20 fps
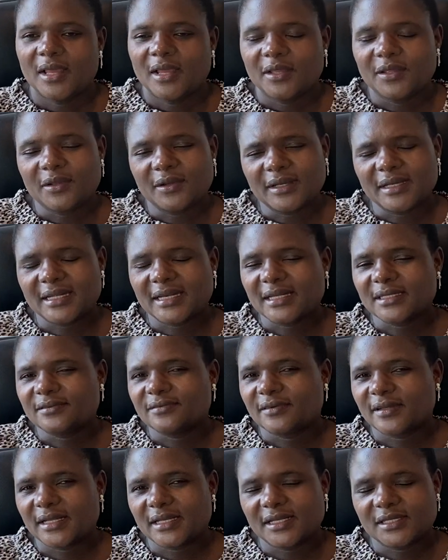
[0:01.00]
your great
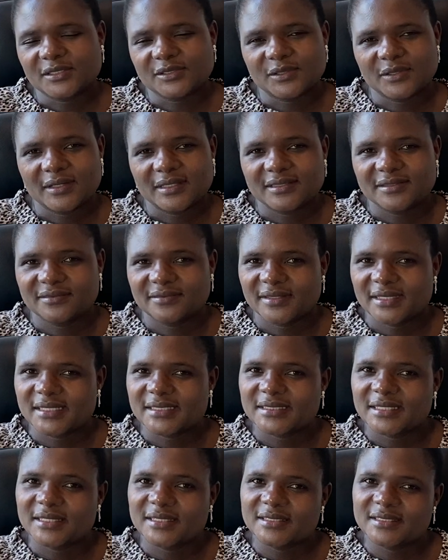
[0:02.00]
financial
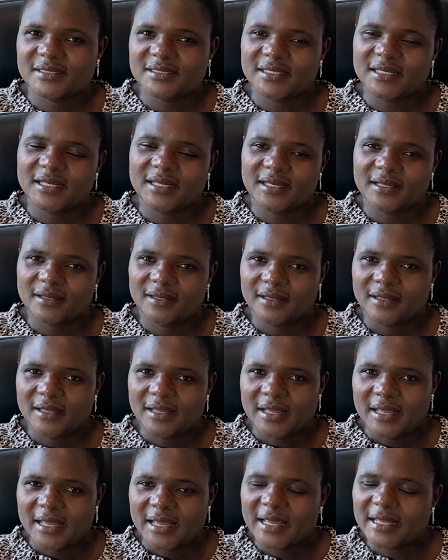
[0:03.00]
advisor is here.
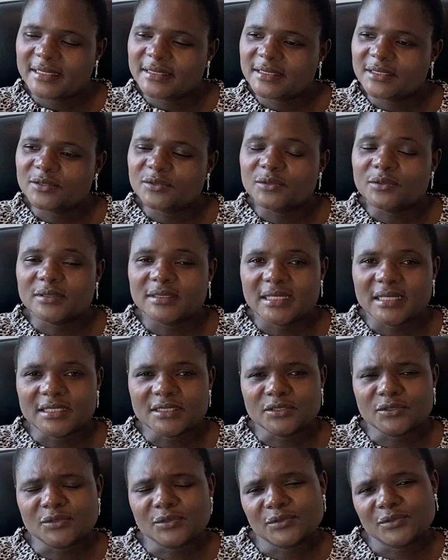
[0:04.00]
And in today's
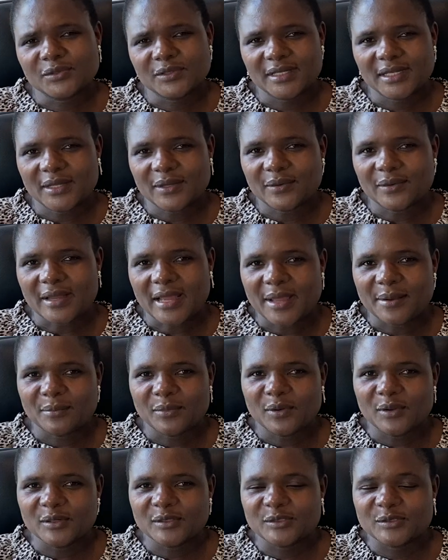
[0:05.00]
tutorial, I'm
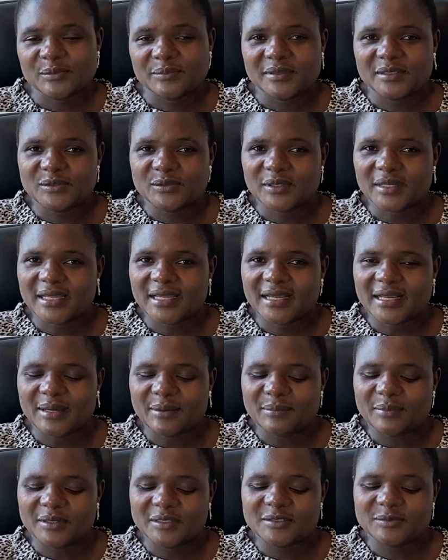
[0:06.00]
going to be talking
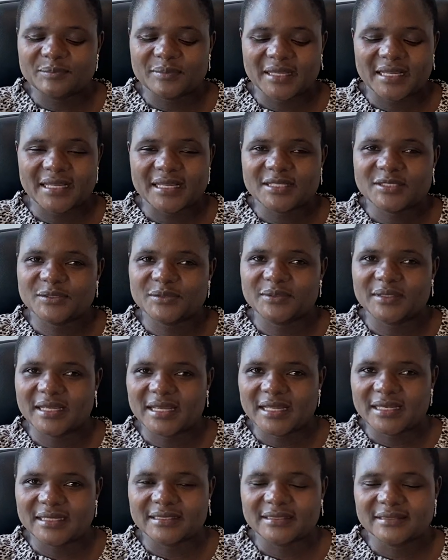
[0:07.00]
about Pay As You
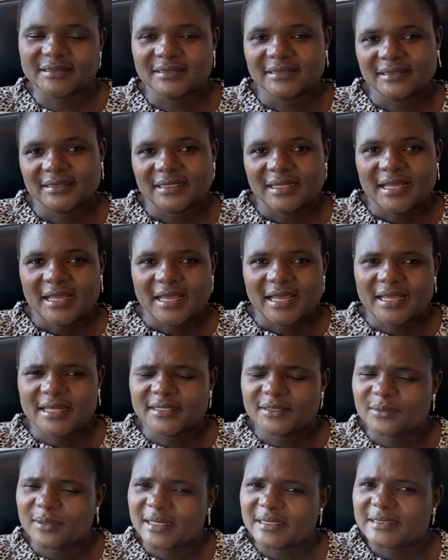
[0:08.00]
Earn.
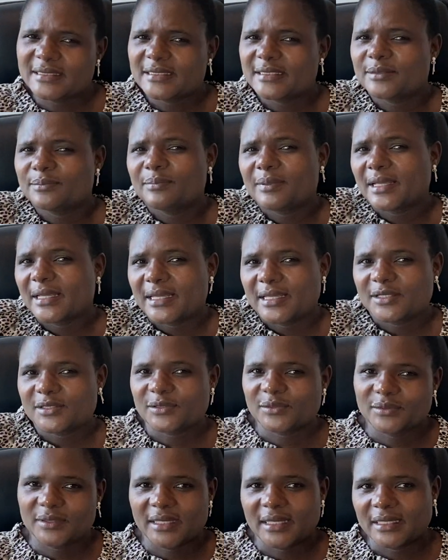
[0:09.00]
And what is Pay As
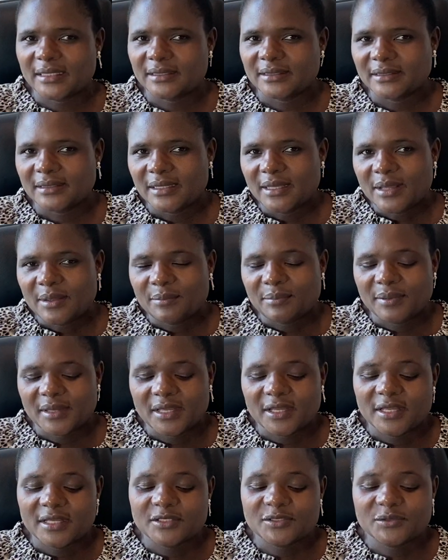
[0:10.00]
You Earn?
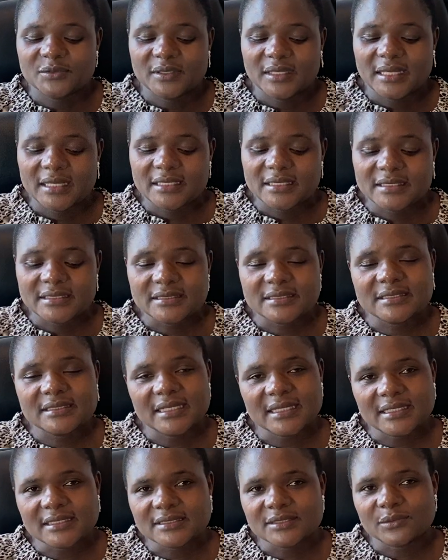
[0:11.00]
Pay As You Earn is
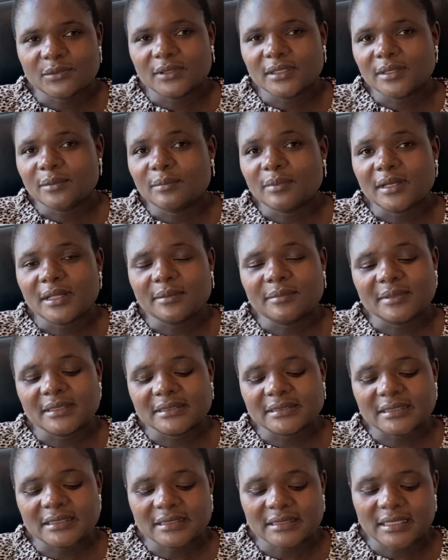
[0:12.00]
tax on employment
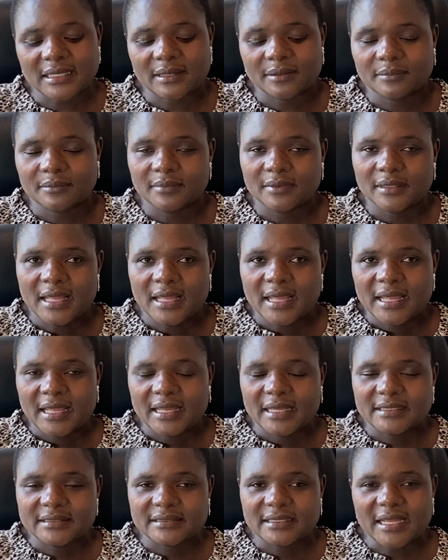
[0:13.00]
income.
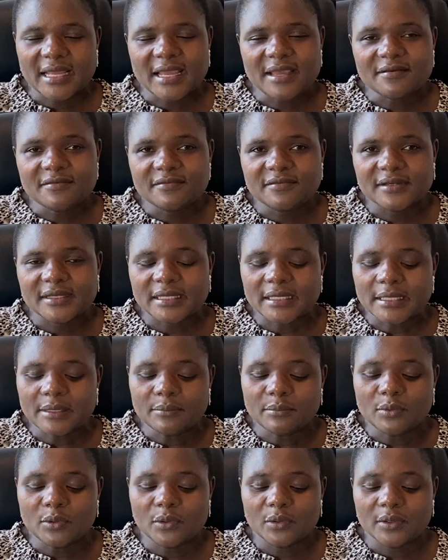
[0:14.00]
And every
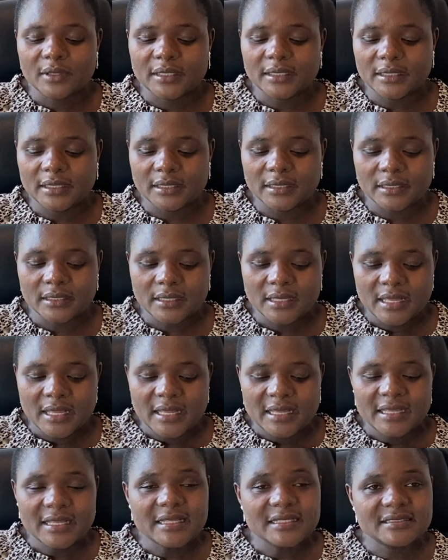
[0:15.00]
employee
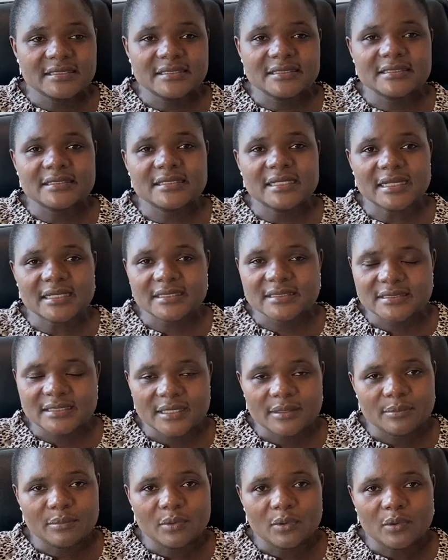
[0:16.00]
is
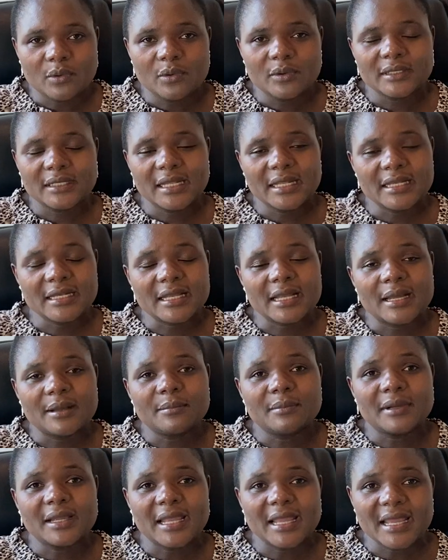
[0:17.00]
taxable on
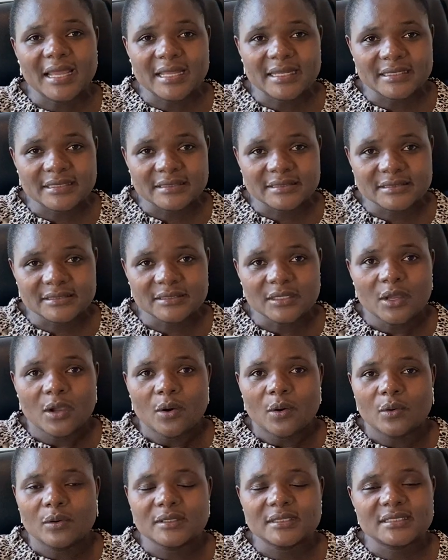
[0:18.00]
income earned
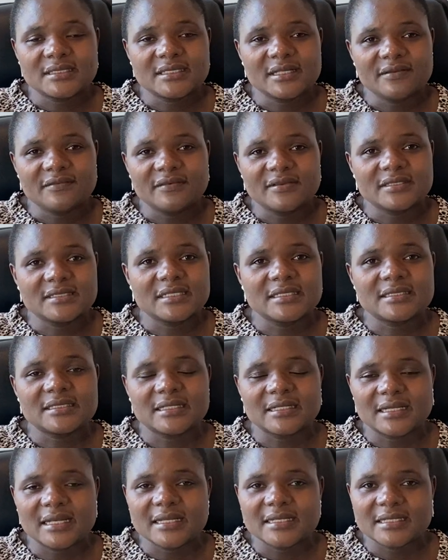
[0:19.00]
on services
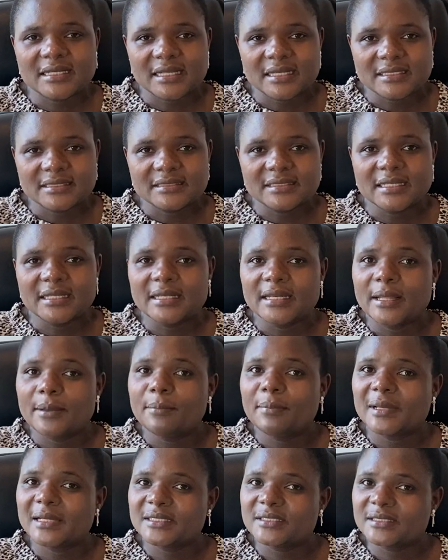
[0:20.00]
rendered in a
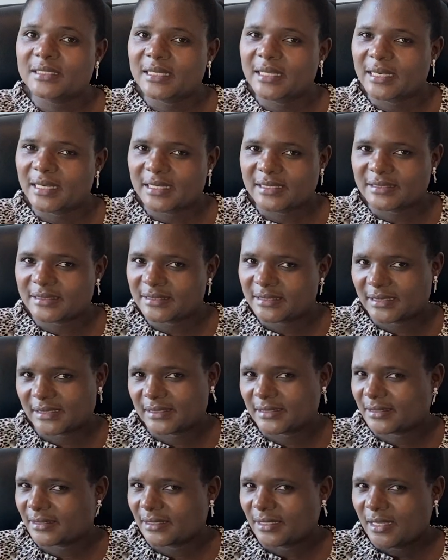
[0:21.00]
particular
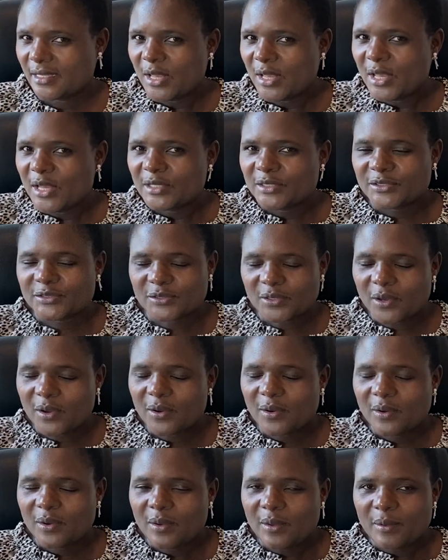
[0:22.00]
state.
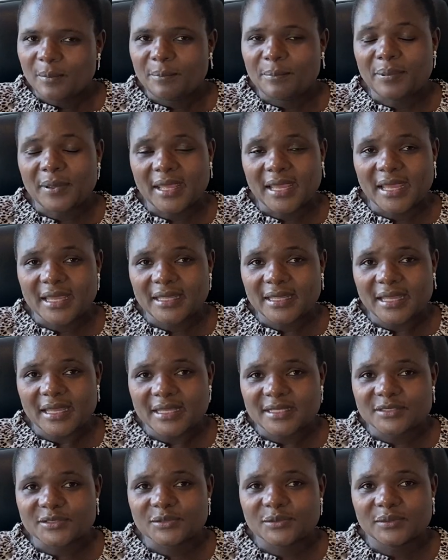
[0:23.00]
So, Pay
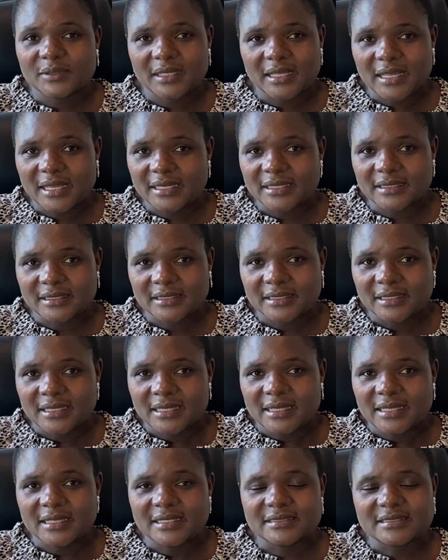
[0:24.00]
As You Earn
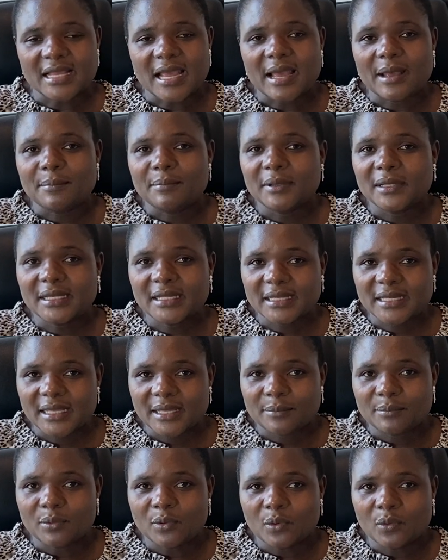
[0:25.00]
is
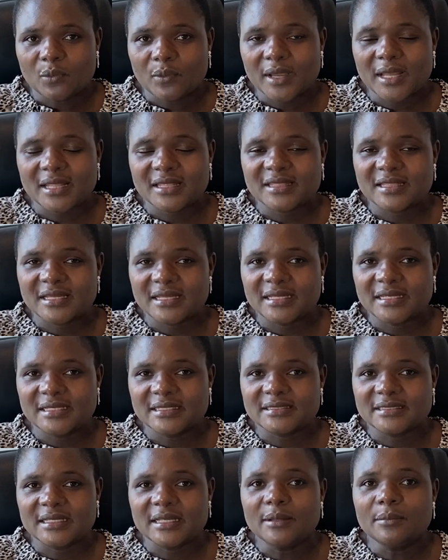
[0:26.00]
applicable where there
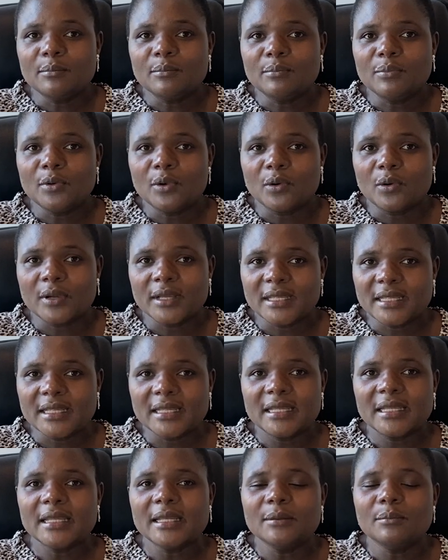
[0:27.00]
is
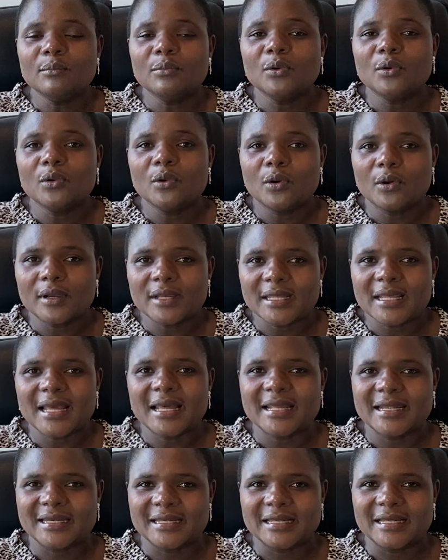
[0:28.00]
employee-employer
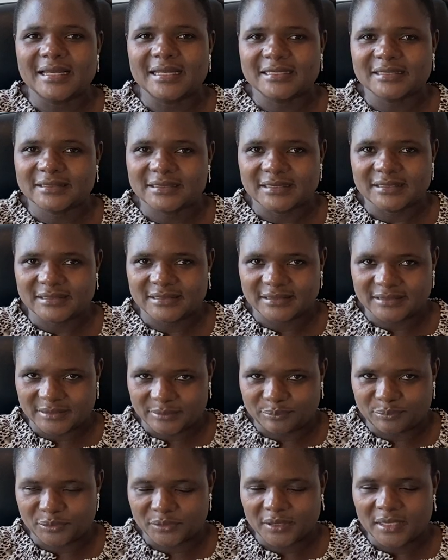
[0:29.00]

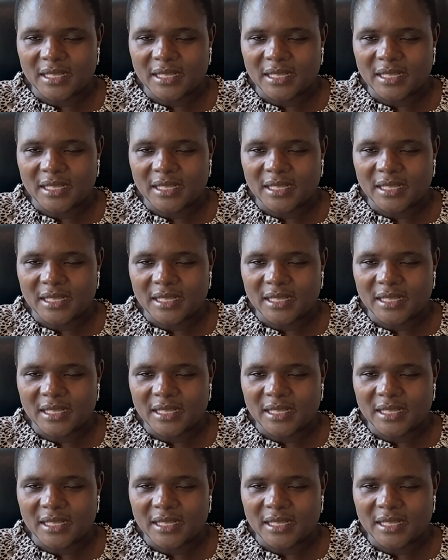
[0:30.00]
relationship.